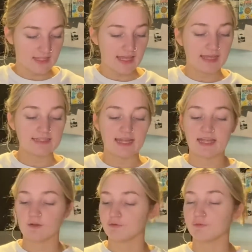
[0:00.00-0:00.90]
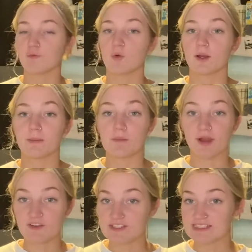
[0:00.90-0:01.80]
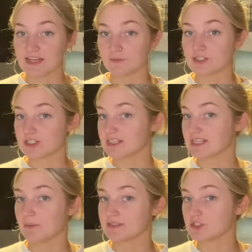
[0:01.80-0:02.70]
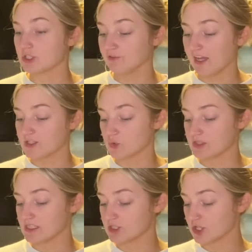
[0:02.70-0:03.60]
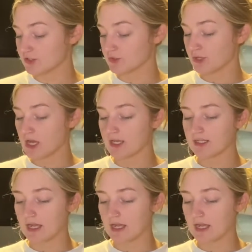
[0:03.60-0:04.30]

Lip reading: And then for my breakfast sandwiches, I wasn't sure if I had tortilla shells or not,